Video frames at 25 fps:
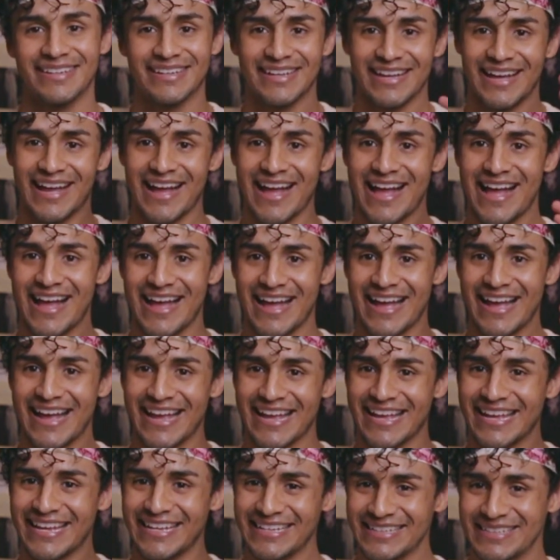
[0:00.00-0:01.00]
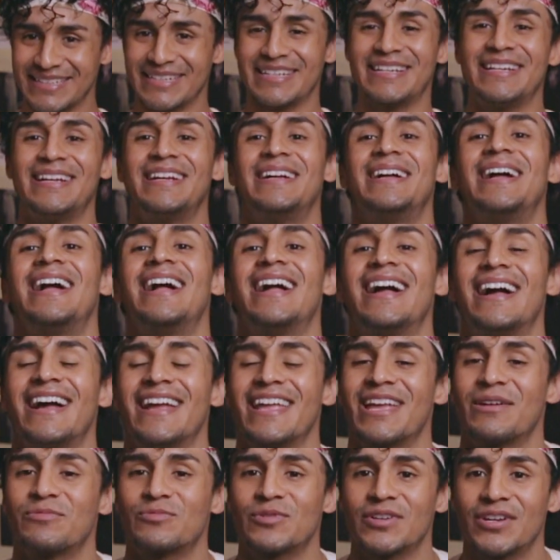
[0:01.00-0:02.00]
Hi,
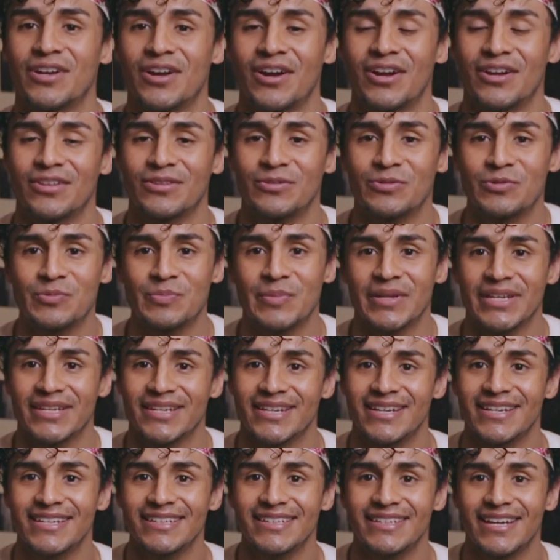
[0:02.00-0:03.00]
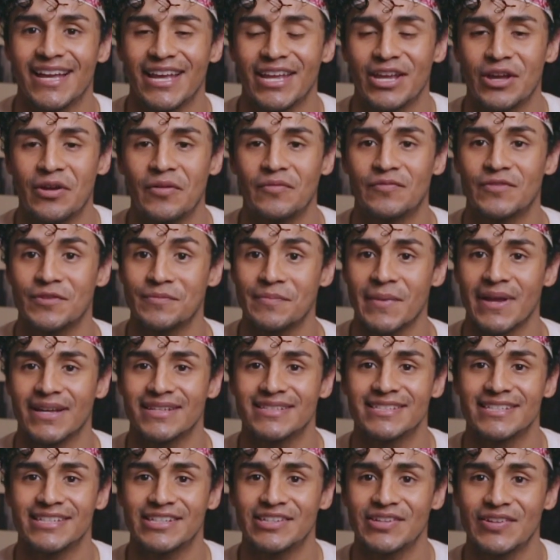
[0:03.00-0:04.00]
I am Ricardo Urbina. I come from
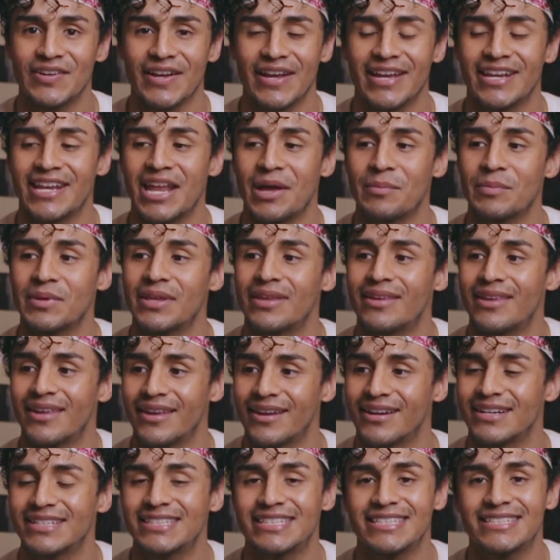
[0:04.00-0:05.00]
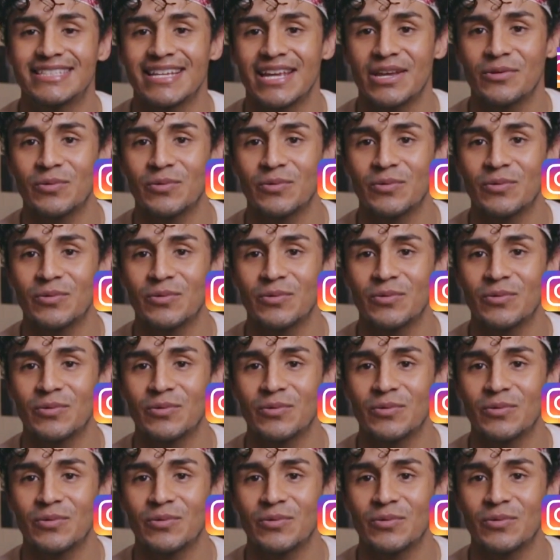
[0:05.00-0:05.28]
Mexico and I'm here today